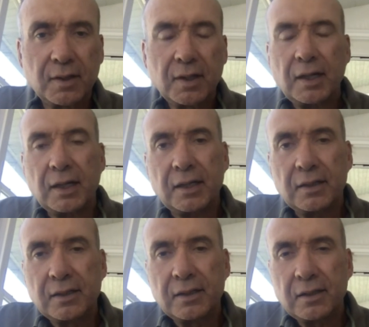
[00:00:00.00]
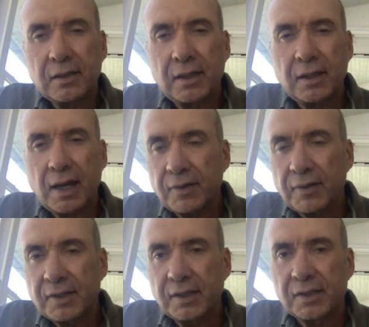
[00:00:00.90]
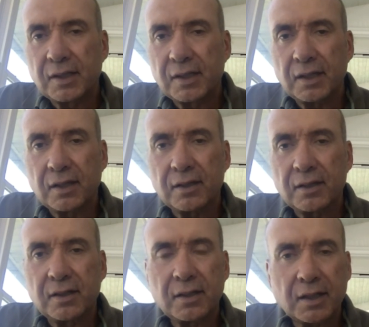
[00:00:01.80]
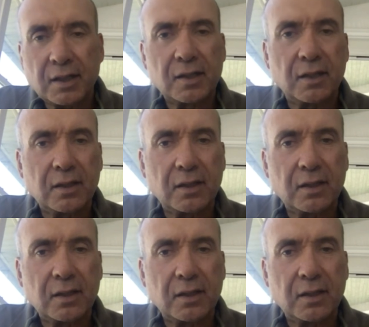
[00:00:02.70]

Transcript: And the evidence is that the ticks that